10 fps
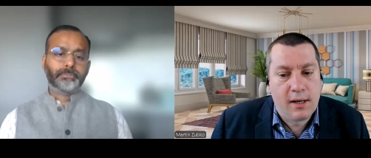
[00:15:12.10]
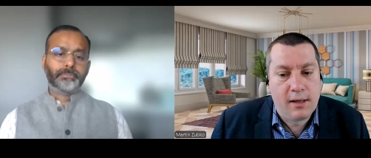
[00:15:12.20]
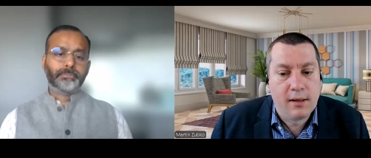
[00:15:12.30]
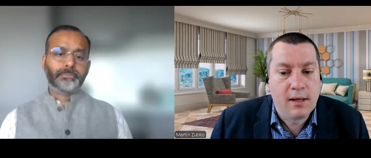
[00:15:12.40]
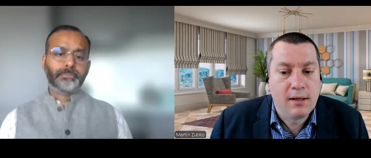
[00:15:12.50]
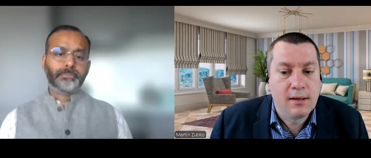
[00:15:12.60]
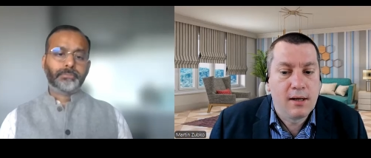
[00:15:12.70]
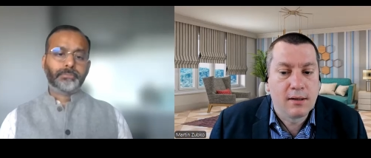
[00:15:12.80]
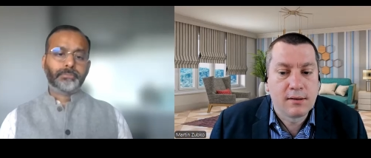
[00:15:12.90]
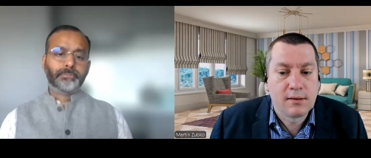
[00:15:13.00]
Speaker 1: and
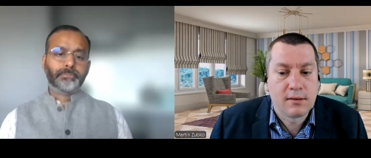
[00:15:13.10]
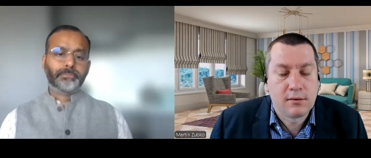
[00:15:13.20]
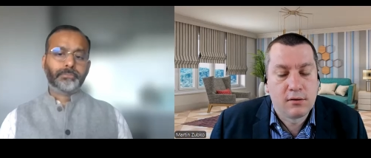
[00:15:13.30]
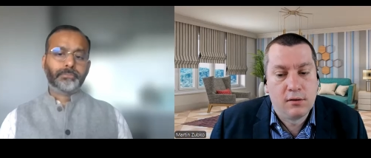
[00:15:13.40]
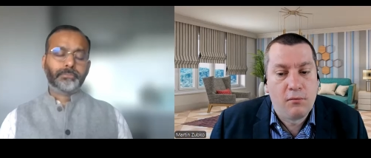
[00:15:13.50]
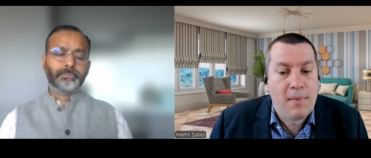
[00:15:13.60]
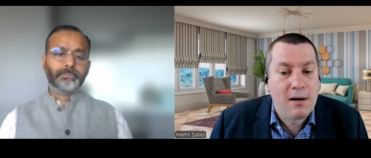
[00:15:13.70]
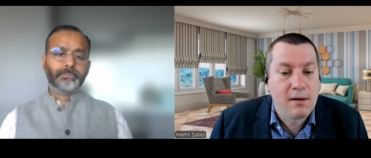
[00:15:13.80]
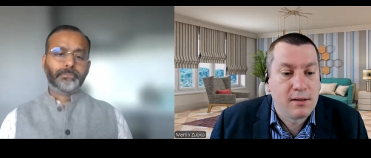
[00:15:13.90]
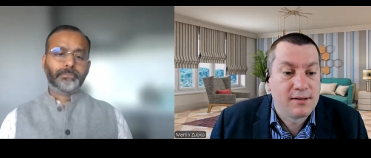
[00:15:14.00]
India's sort of
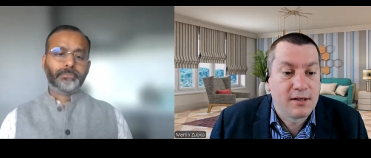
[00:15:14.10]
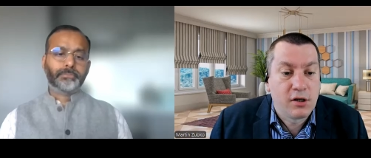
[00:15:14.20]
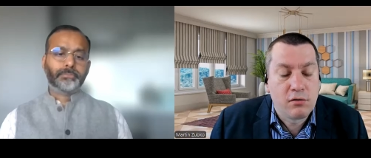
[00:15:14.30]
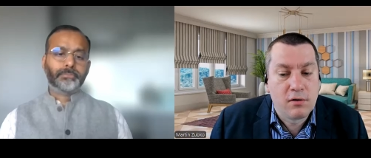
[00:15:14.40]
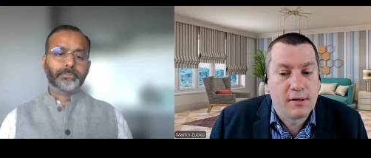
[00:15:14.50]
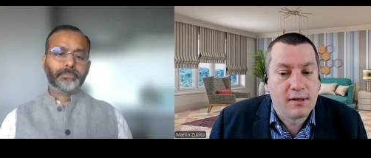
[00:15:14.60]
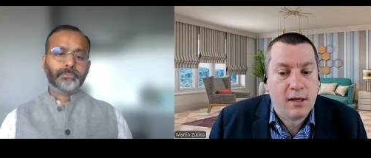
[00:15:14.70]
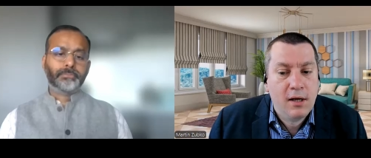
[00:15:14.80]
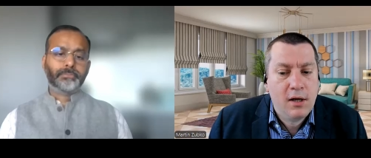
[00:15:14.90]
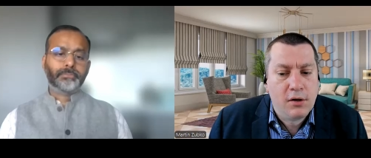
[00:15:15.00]
maritime security?
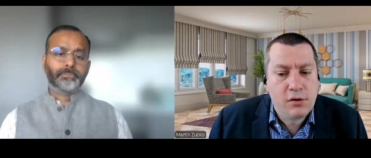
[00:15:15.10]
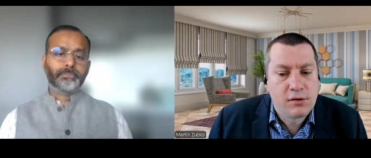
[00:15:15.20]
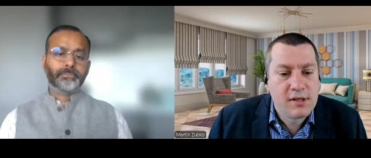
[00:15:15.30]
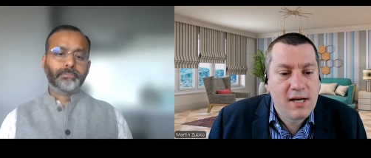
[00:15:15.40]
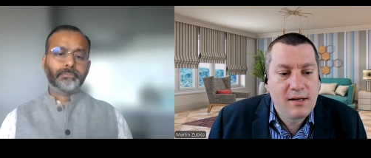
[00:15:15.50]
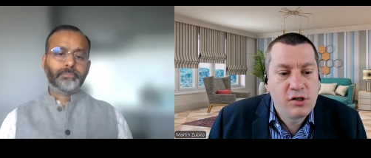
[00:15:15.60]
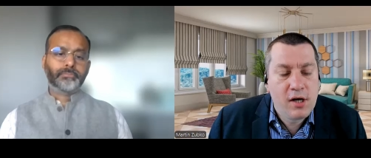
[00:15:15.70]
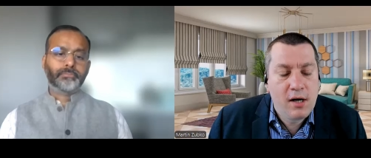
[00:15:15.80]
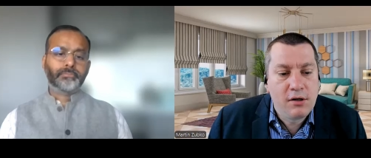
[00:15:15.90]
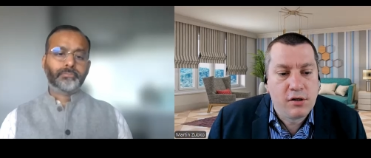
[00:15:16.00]
Do you see any
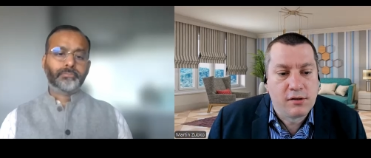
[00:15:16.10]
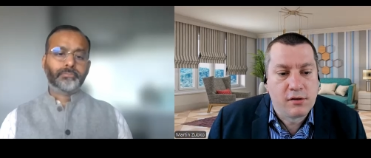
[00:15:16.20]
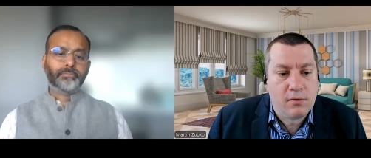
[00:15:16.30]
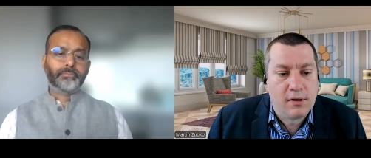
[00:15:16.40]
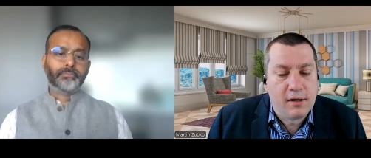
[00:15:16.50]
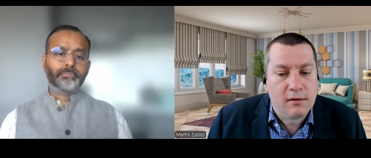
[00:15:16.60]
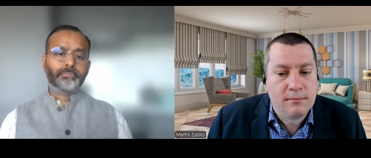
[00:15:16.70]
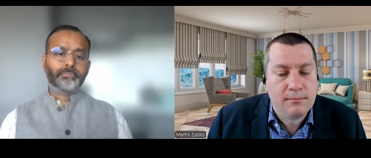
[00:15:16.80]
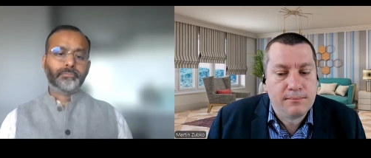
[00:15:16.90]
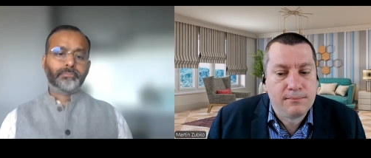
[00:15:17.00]
challenges over there?
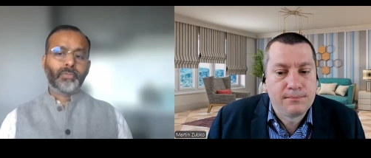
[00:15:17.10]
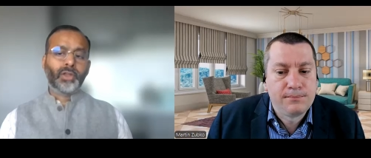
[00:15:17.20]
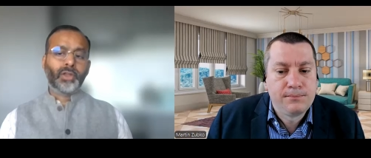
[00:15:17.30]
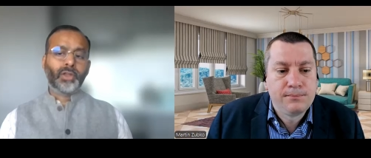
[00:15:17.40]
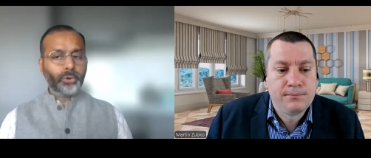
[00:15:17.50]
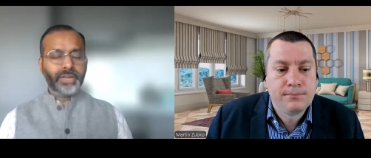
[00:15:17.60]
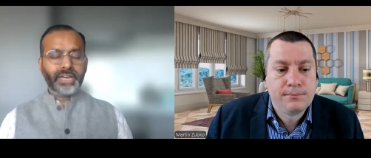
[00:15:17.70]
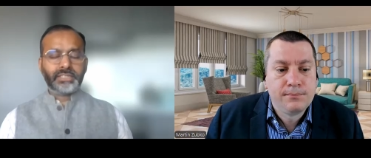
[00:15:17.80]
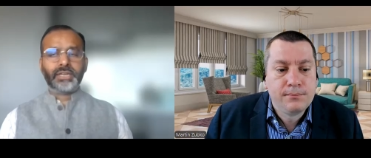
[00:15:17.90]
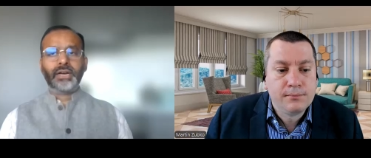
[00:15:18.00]
Speaker 2: Oh,
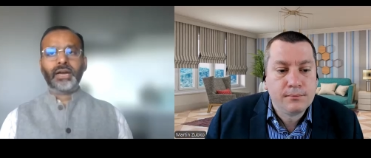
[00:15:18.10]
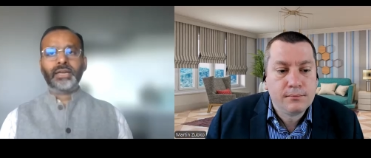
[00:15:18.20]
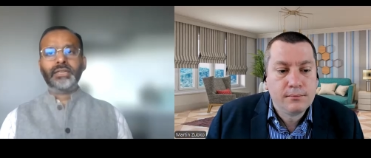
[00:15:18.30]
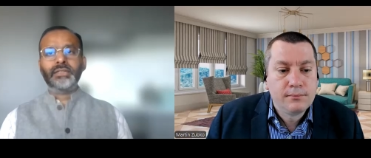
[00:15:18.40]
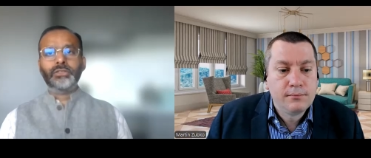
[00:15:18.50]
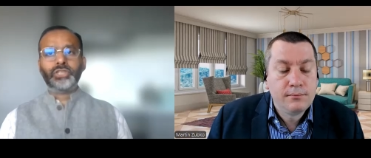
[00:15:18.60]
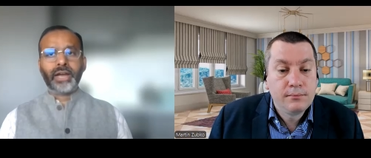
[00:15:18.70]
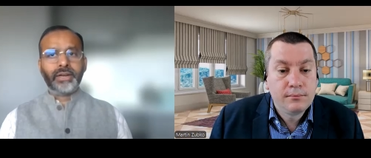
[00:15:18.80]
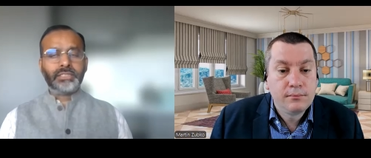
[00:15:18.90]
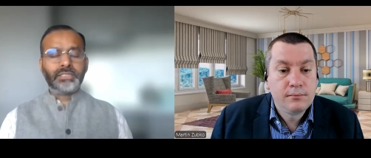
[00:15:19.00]
yes. I think the
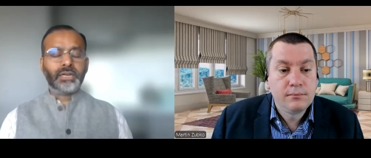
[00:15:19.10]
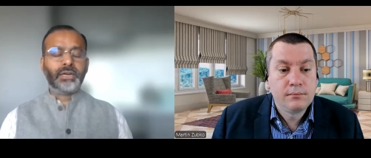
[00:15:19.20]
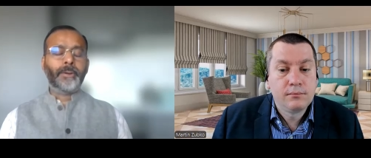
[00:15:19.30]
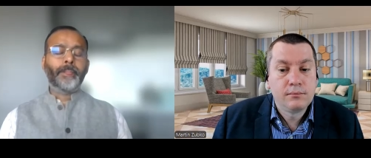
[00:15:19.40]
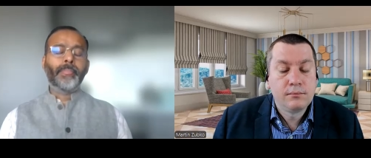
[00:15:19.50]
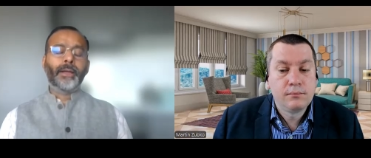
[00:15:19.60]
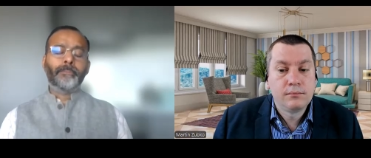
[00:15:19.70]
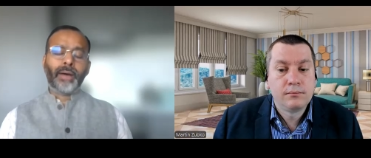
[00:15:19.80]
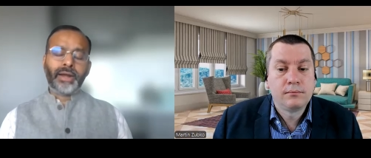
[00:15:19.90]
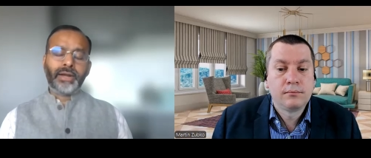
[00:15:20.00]
China's
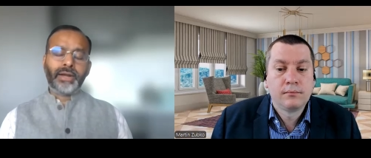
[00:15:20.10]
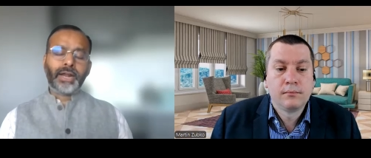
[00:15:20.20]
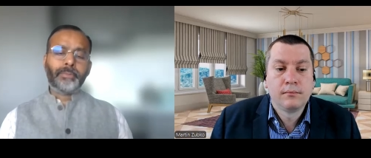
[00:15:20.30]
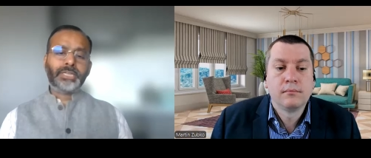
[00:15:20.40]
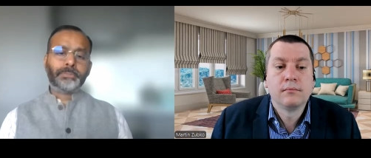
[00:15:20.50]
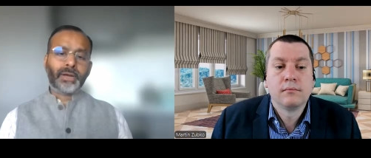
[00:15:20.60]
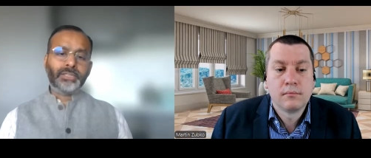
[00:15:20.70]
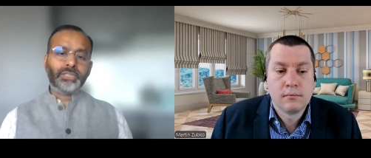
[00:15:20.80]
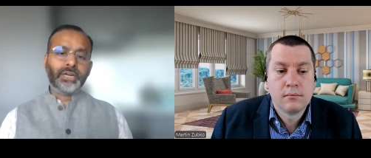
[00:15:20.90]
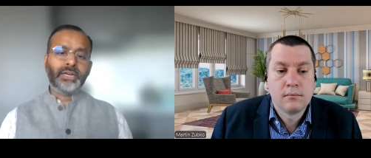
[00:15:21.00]
maritime
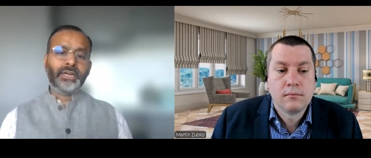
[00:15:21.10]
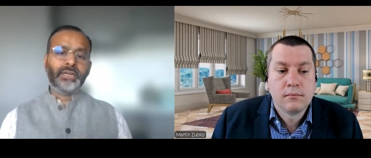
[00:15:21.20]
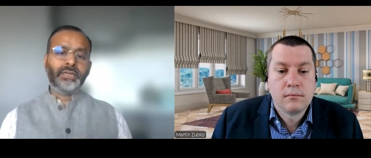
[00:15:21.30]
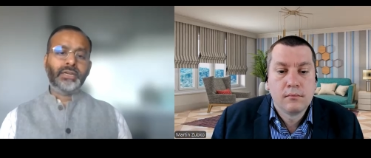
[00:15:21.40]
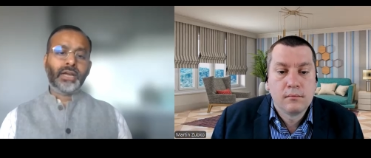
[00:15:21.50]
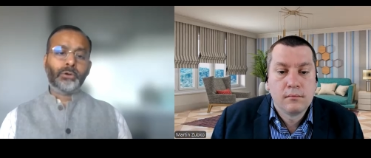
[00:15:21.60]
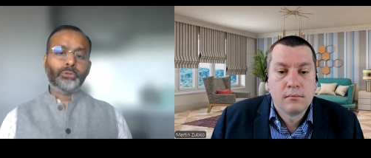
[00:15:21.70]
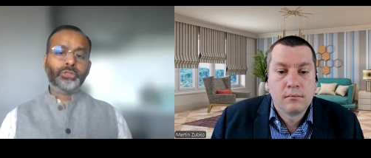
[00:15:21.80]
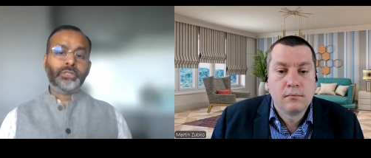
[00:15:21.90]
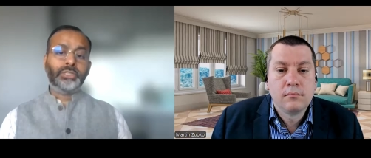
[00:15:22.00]
expansion in Indian
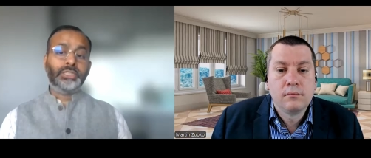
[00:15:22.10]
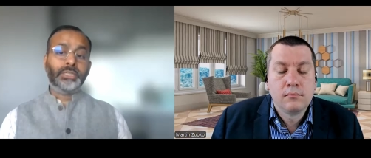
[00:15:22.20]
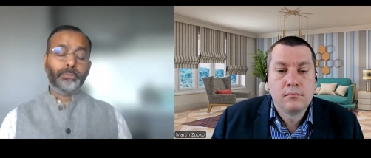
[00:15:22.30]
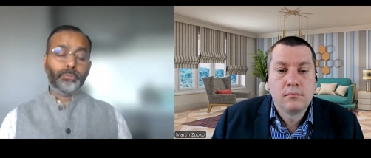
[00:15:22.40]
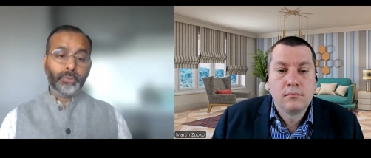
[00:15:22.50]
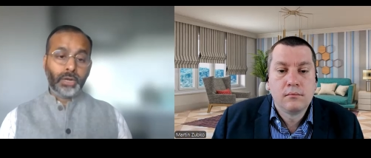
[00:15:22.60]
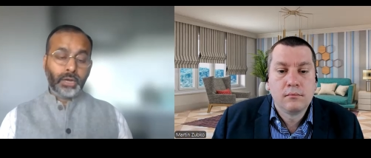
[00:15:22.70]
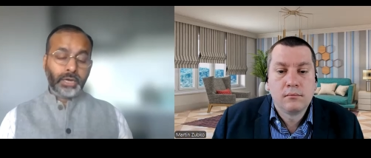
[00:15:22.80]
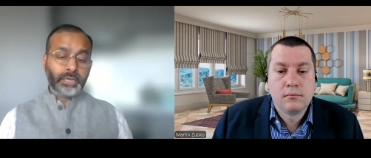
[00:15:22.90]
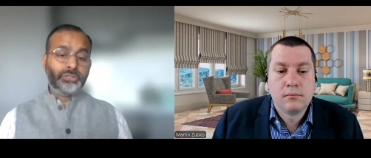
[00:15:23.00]
Ocean
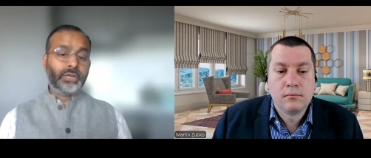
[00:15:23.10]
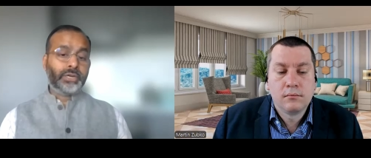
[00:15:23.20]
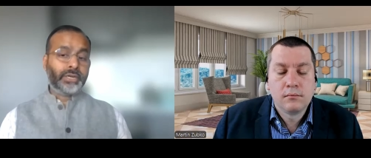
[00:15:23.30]
is a